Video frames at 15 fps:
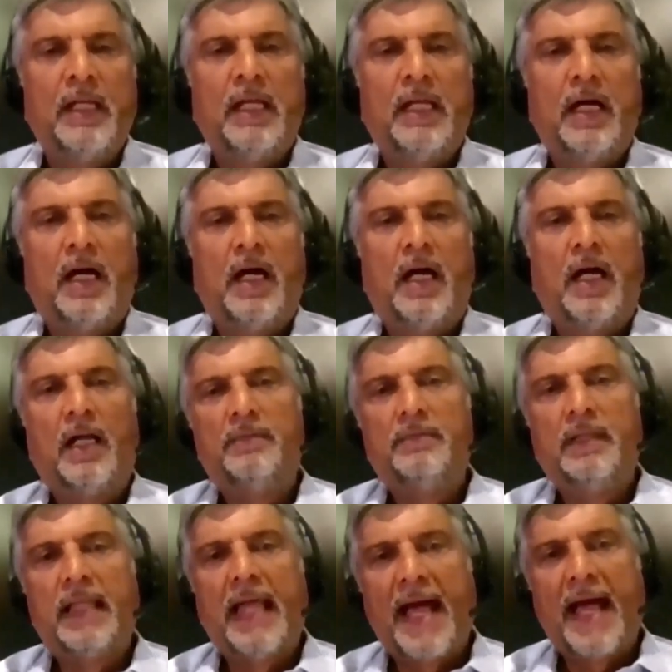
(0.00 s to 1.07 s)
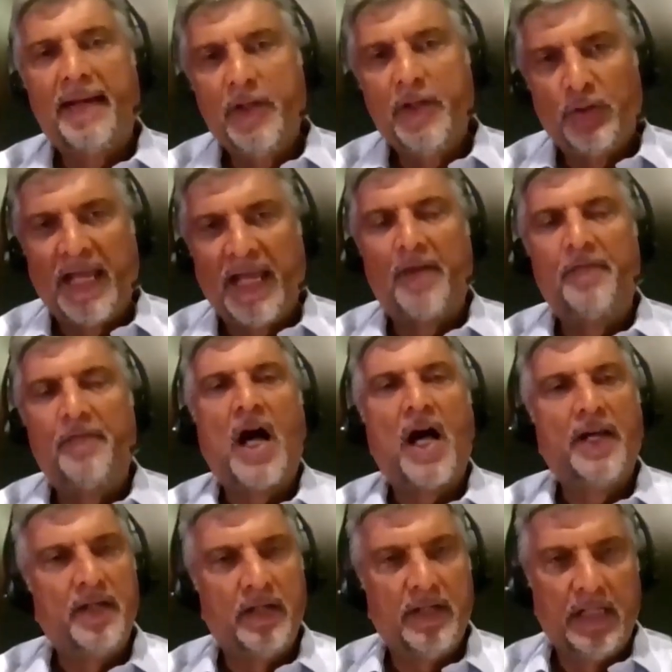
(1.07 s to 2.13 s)
And they have a
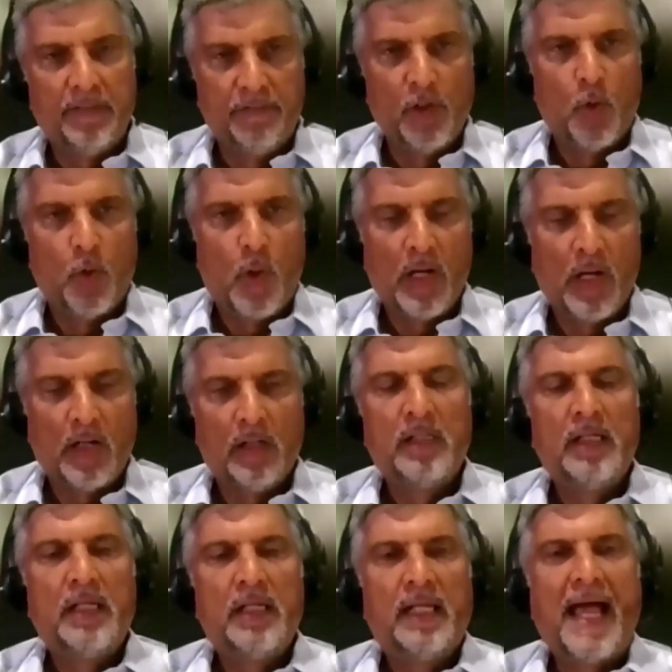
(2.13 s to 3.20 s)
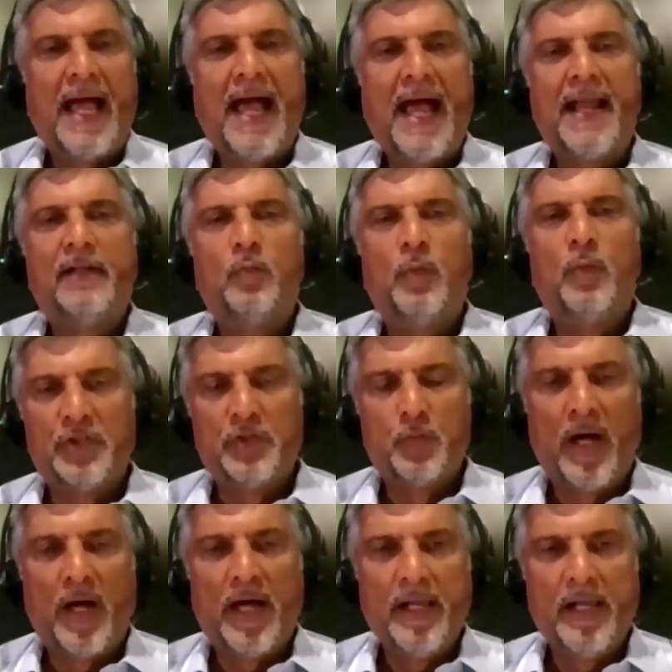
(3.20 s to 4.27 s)
higher DVO1, and which is
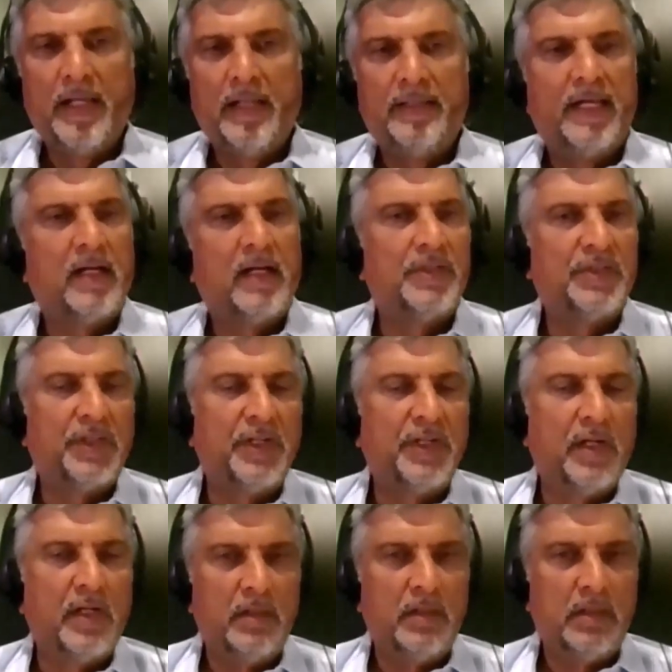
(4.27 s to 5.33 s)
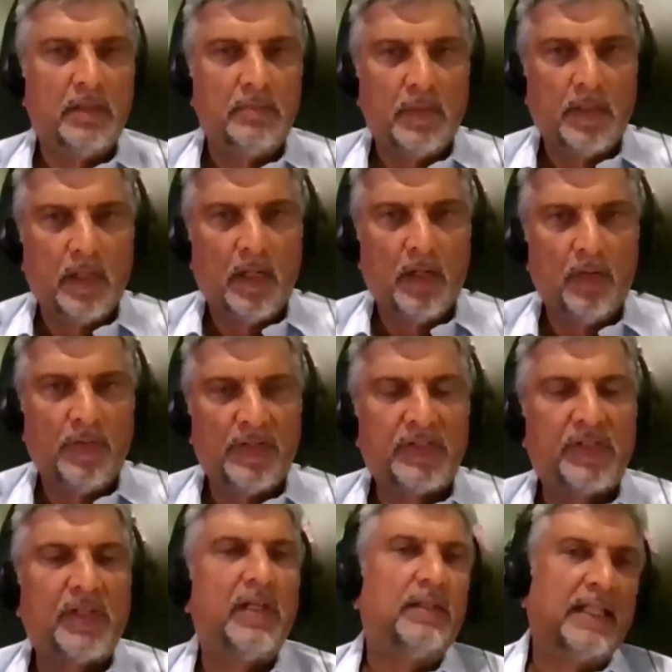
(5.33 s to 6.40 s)
why they are considered
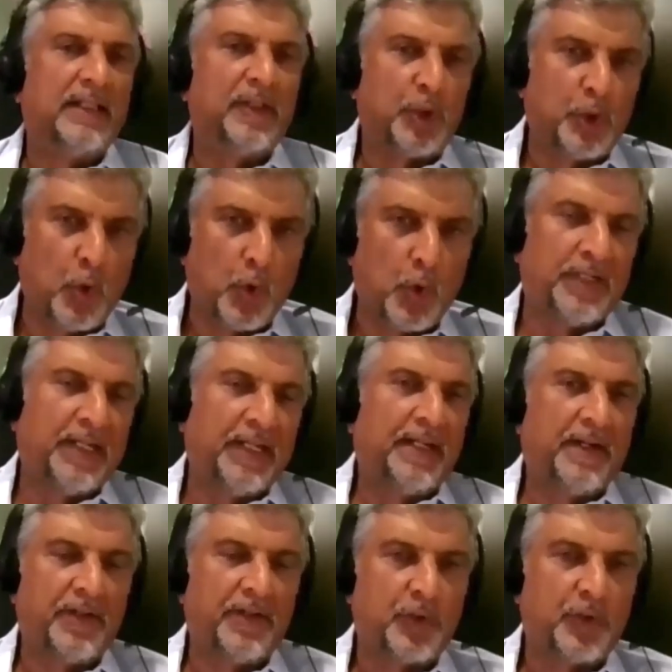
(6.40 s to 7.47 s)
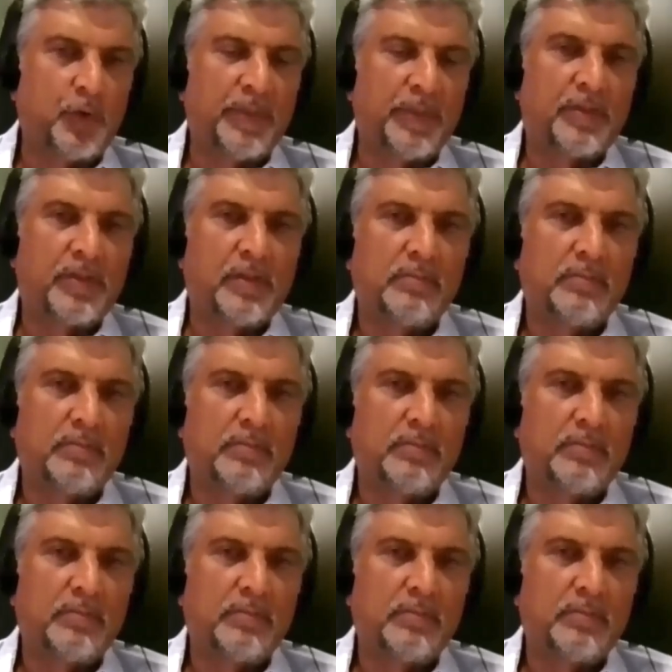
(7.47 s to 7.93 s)
riskier than the shorter dated instruments.